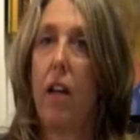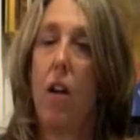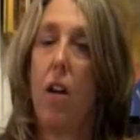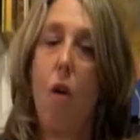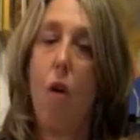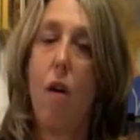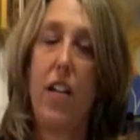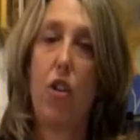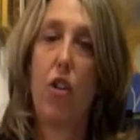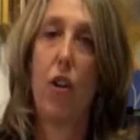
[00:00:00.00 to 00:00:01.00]
or a
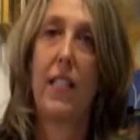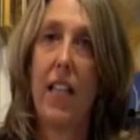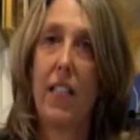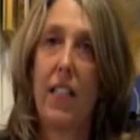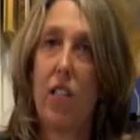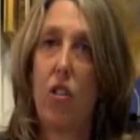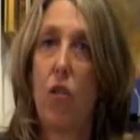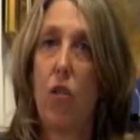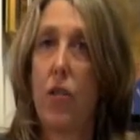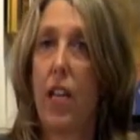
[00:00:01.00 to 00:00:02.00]
teacher assesses
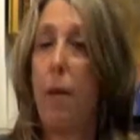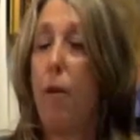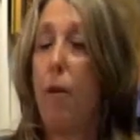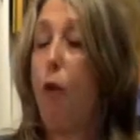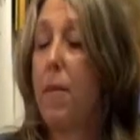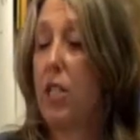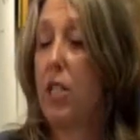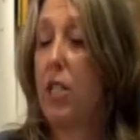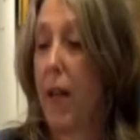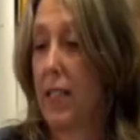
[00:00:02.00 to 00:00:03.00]
using a
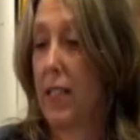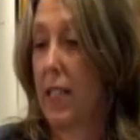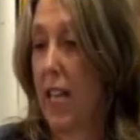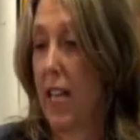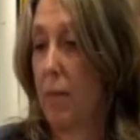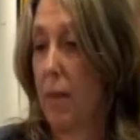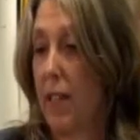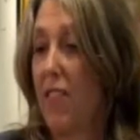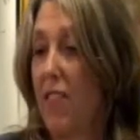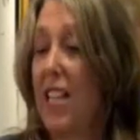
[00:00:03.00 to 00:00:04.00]
performance-based assessment
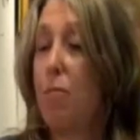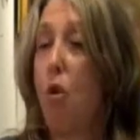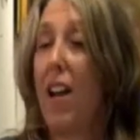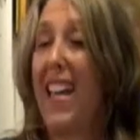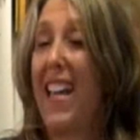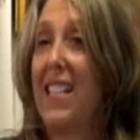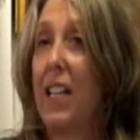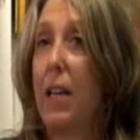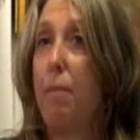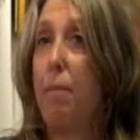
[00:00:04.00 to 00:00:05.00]
that is more
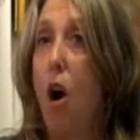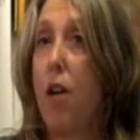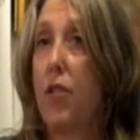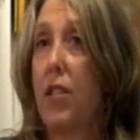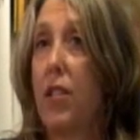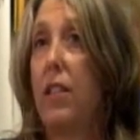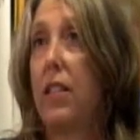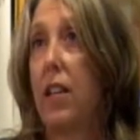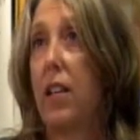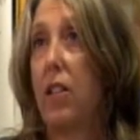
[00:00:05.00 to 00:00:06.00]
easily parsed into
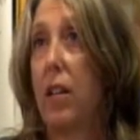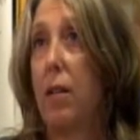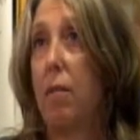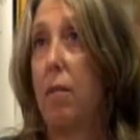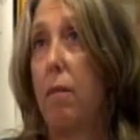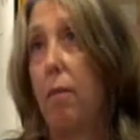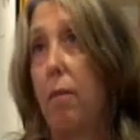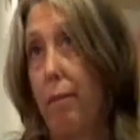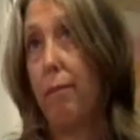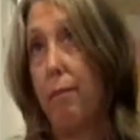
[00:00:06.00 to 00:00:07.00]
skills and
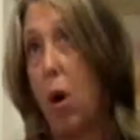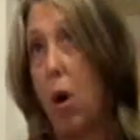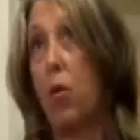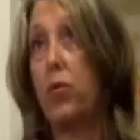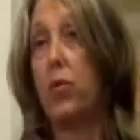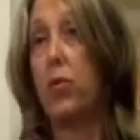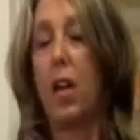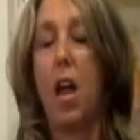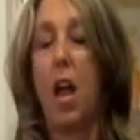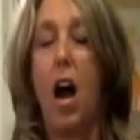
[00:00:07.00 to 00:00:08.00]
modes,
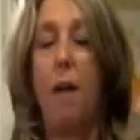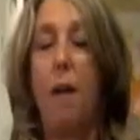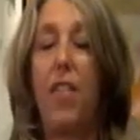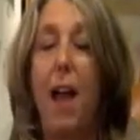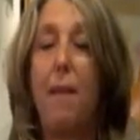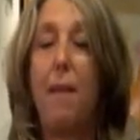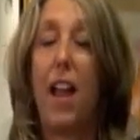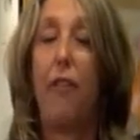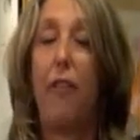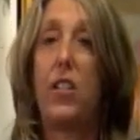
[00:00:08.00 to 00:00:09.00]
that may
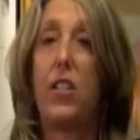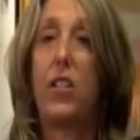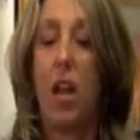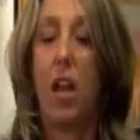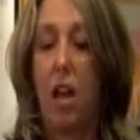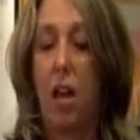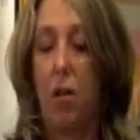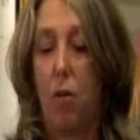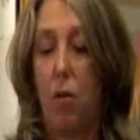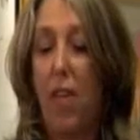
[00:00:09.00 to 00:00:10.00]
affect
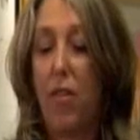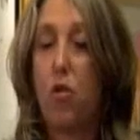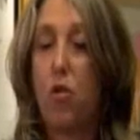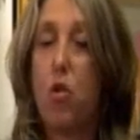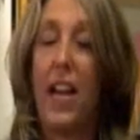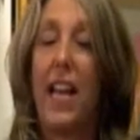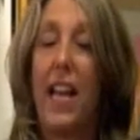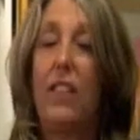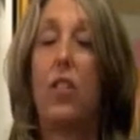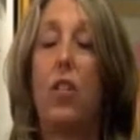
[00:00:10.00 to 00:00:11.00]
whether you can
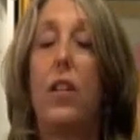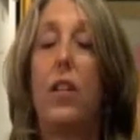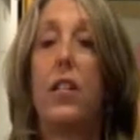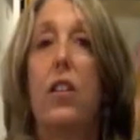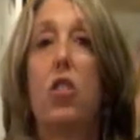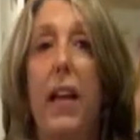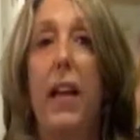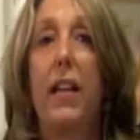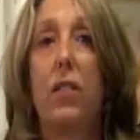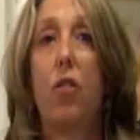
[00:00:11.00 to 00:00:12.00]
institute a
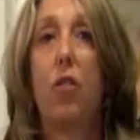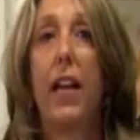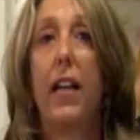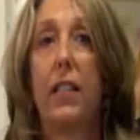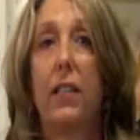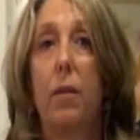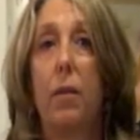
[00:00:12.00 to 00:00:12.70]
skills-based grading system.